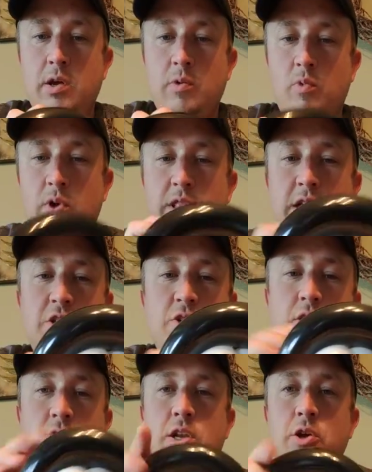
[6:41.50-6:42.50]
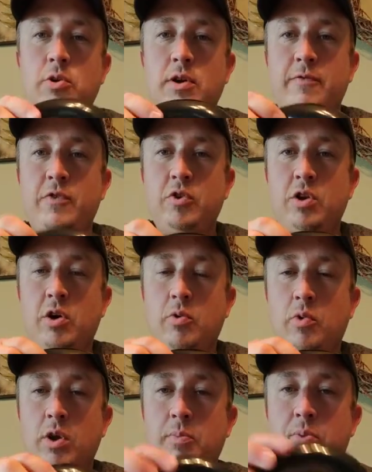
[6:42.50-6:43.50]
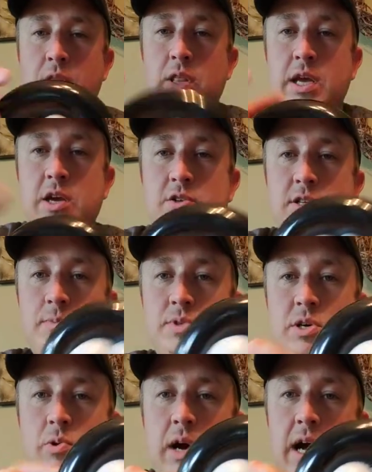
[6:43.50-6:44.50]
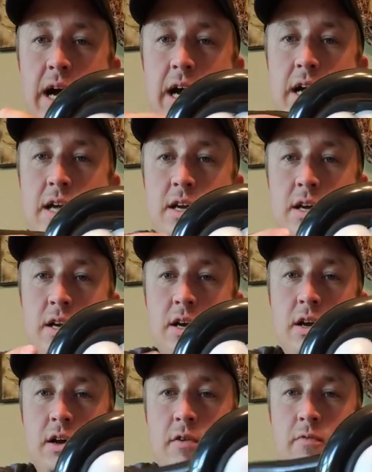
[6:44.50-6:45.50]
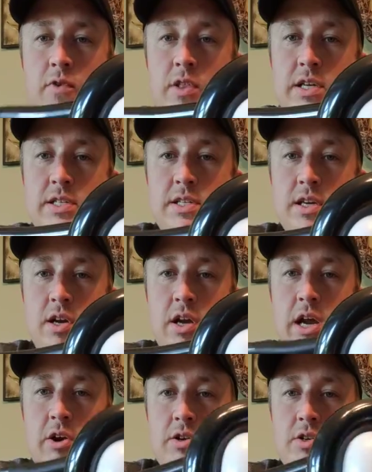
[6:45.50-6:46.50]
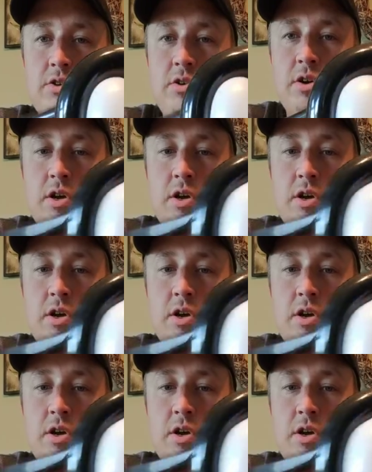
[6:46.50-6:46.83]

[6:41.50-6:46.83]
And one thing you could do, if you don't want to put the ears up so high for this character,